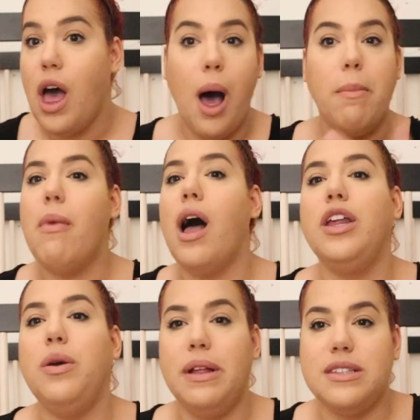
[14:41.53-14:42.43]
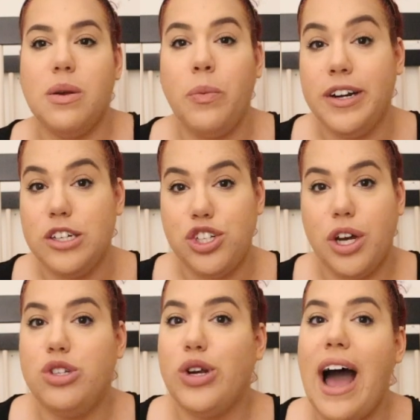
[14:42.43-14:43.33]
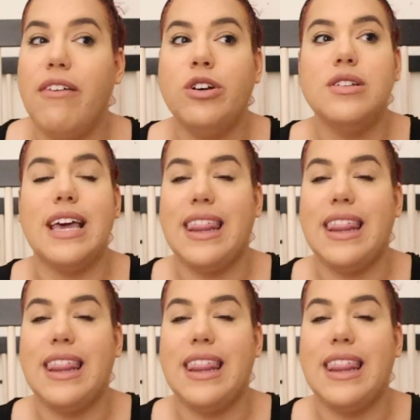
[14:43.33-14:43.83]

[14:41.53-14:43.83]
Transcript: a monument somewhere to show travels,